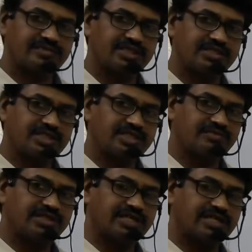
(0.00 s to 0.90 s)
There is nothing
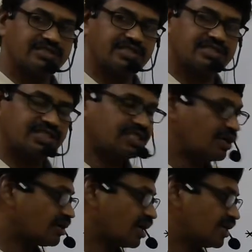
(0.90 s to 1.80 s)
but excited state
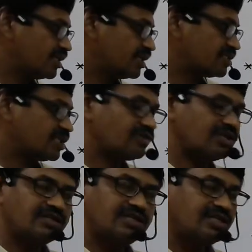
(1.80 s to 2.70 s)
or high energy level.
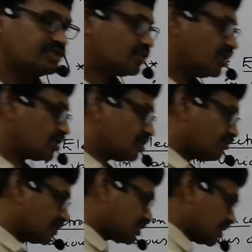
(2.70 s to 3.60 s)
So electron
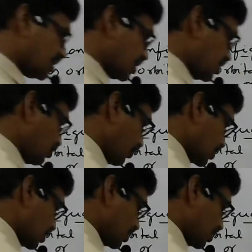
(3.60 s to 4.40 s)
first enter into first.